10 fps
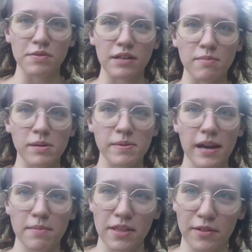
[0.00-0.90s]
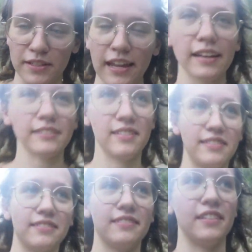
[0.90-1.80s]
was anybody behind me. There's not.
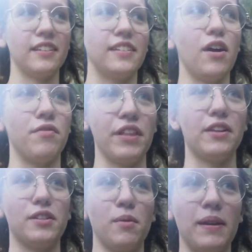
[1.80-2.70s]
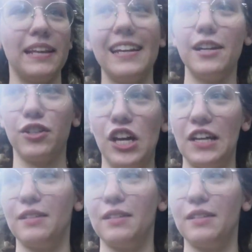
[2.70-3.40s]
Hopefully there's nobody in earshot